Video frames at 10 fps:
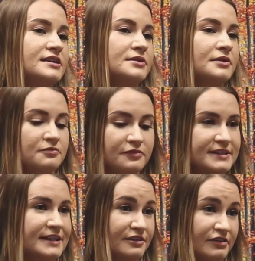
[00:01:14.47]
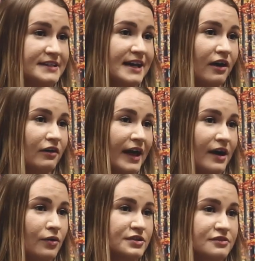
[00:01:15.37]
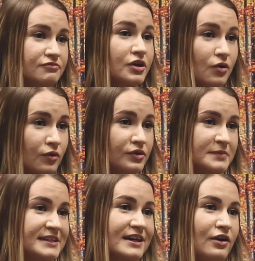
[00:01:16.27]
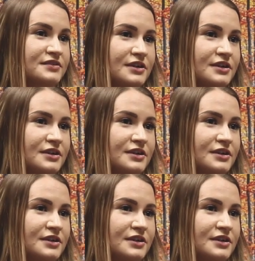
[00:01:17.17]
so I'd physically read it out loud and record myself,